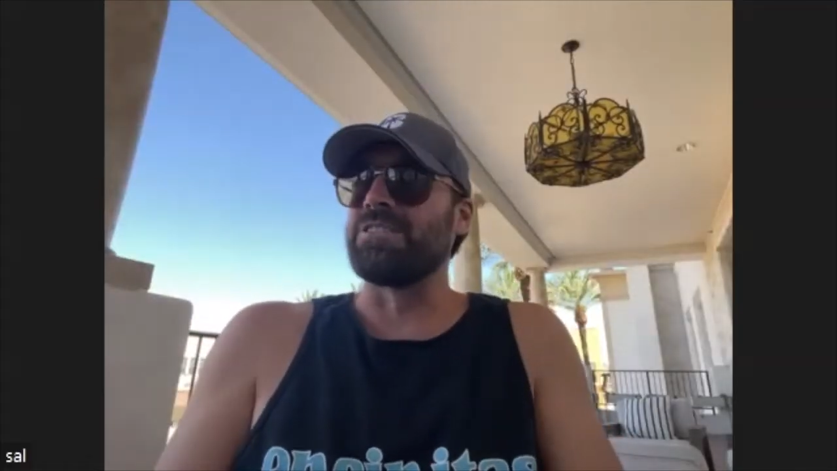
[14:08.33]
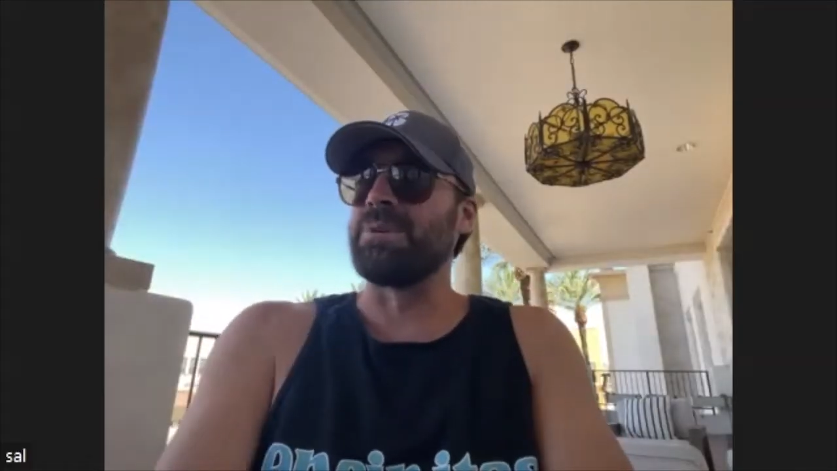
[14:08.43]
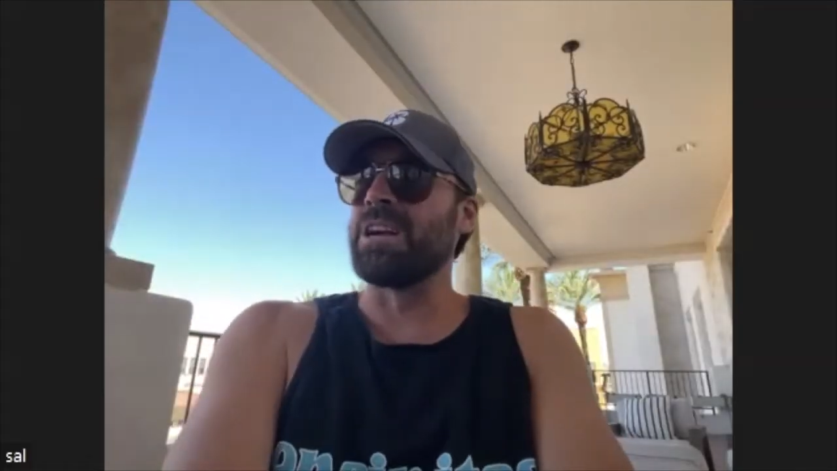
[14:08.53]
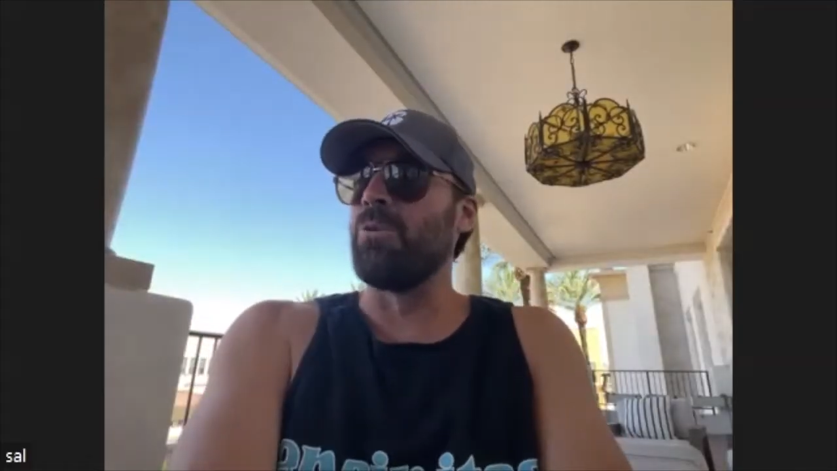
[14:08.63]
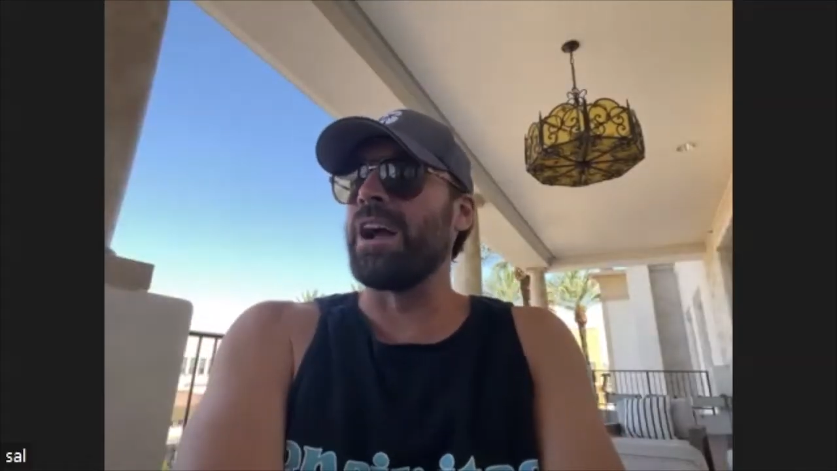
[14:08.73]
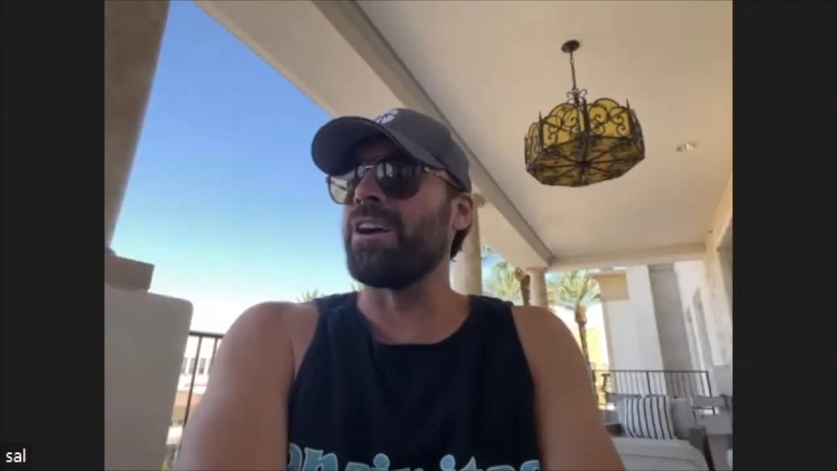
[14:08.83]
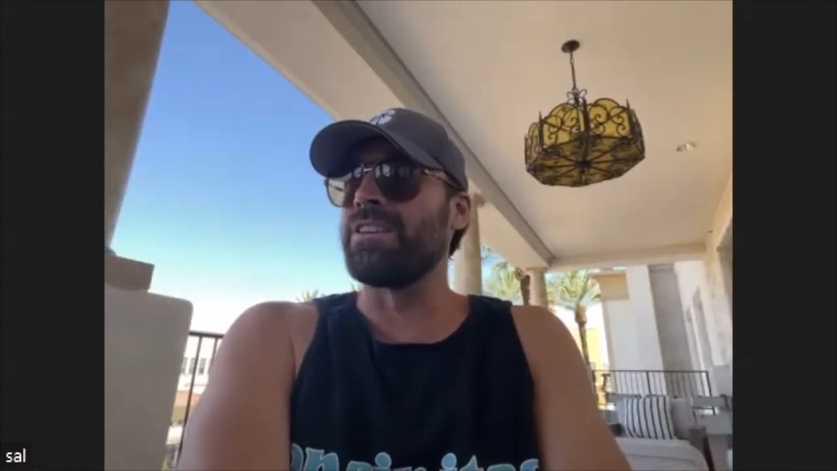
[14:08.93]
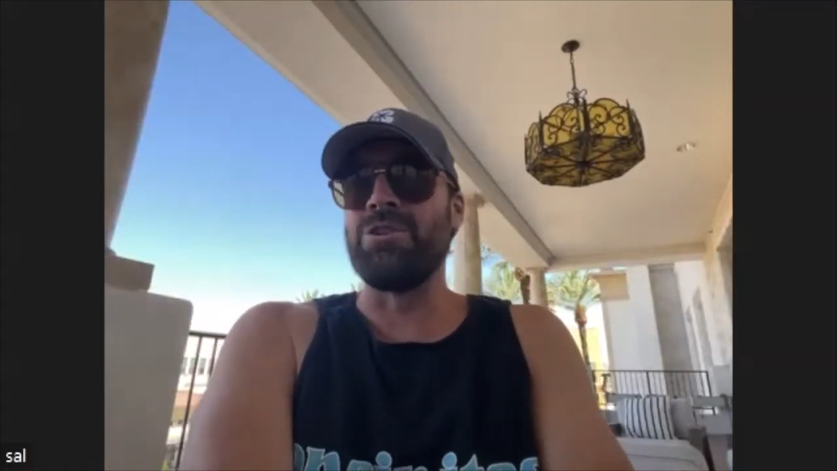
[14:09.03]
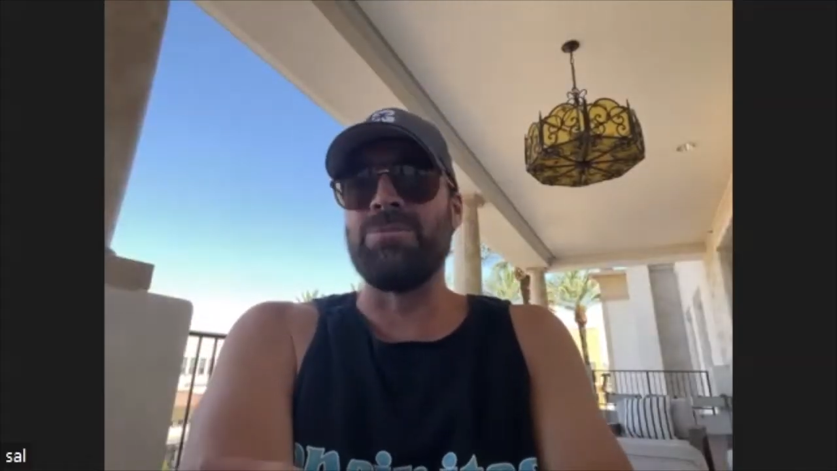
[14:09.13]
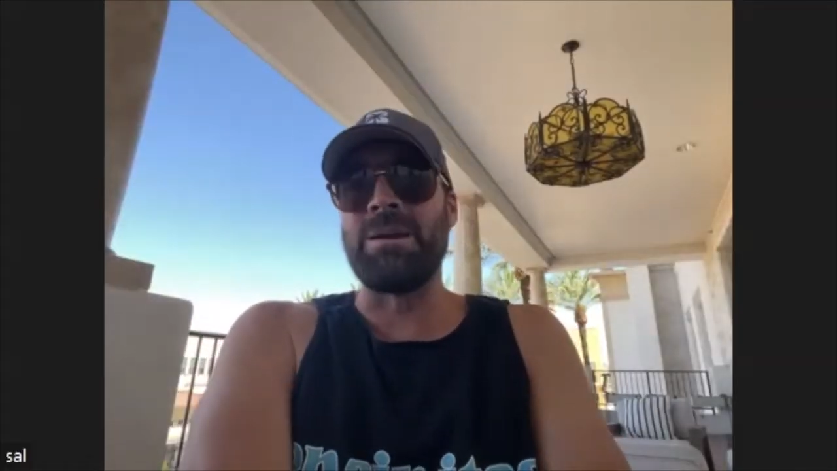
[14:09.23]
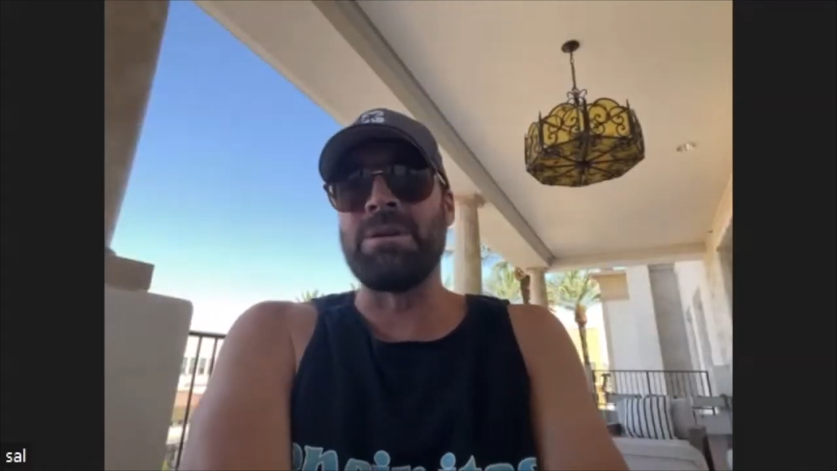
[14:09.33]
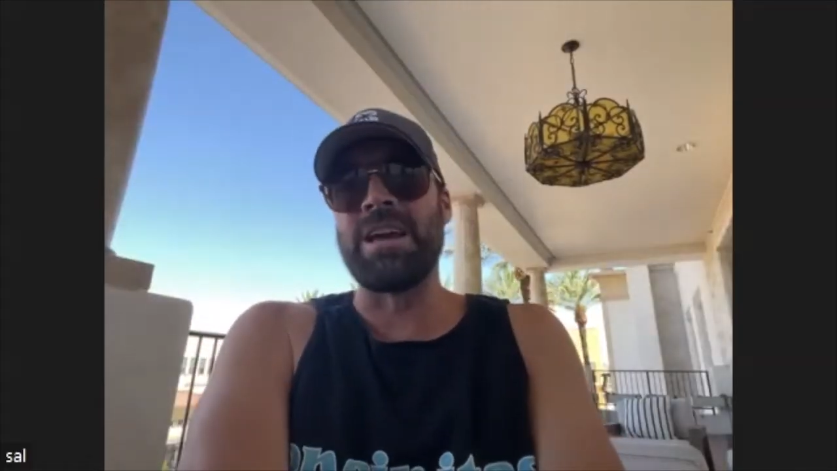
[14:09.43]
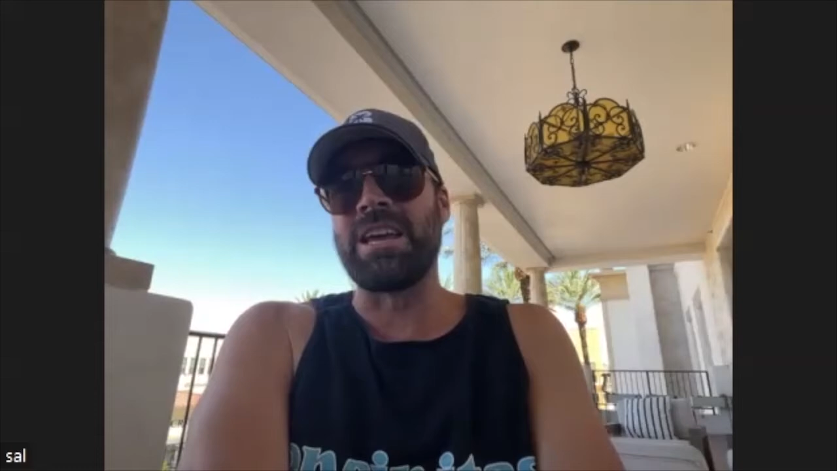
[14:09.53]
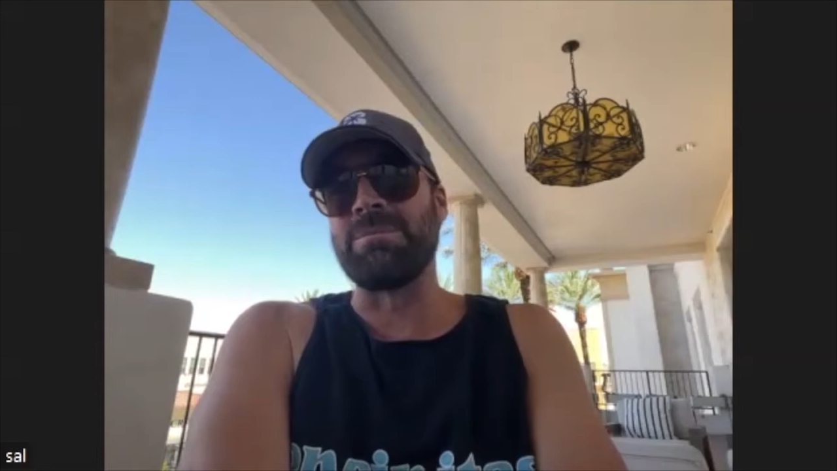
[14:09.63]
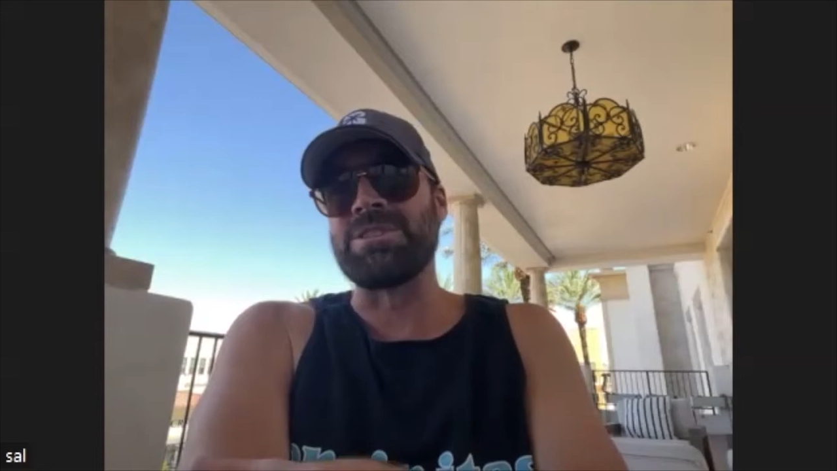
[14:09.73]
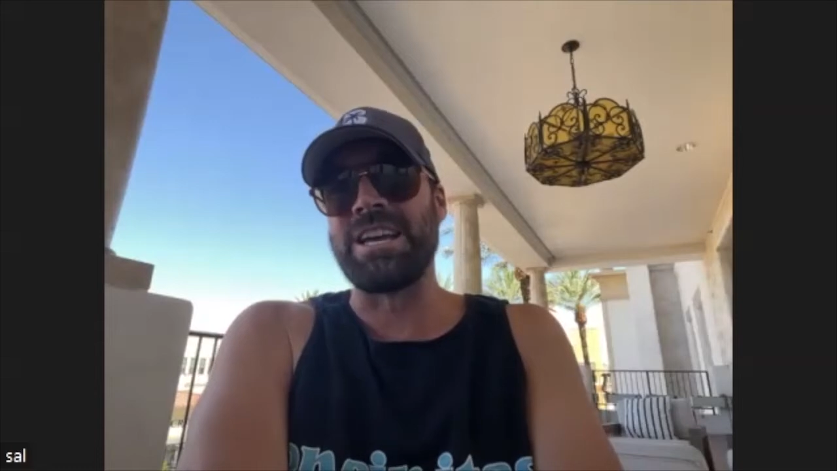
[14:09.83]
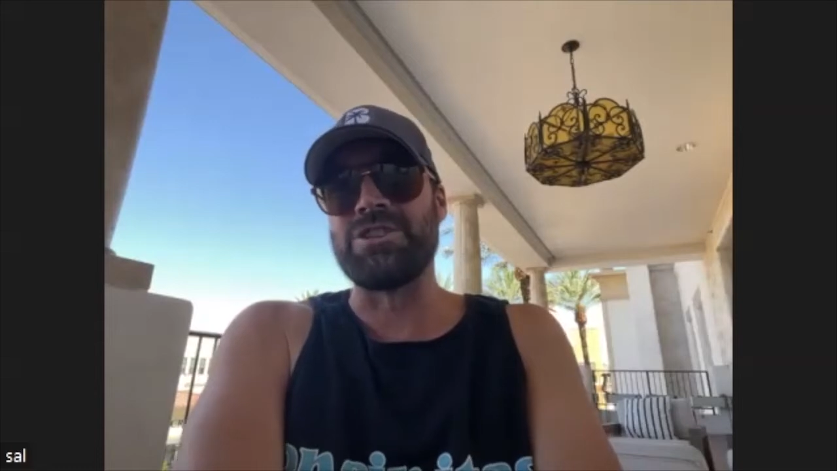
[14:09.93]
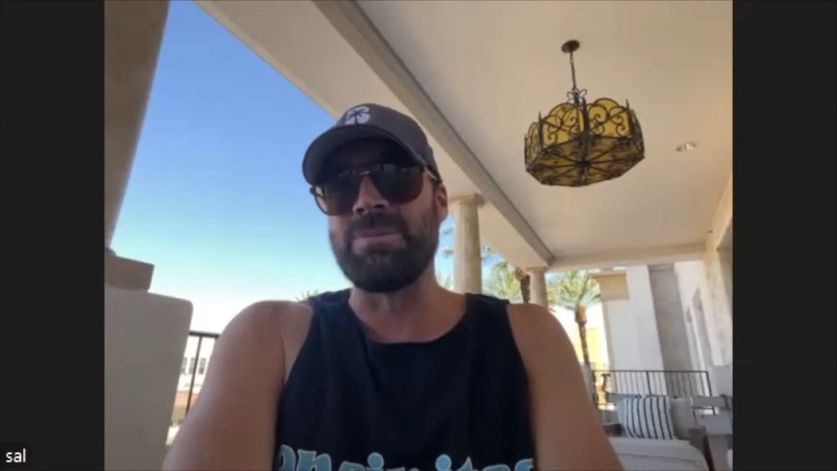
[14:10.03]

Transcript: it's being aware that you might be making mistakes.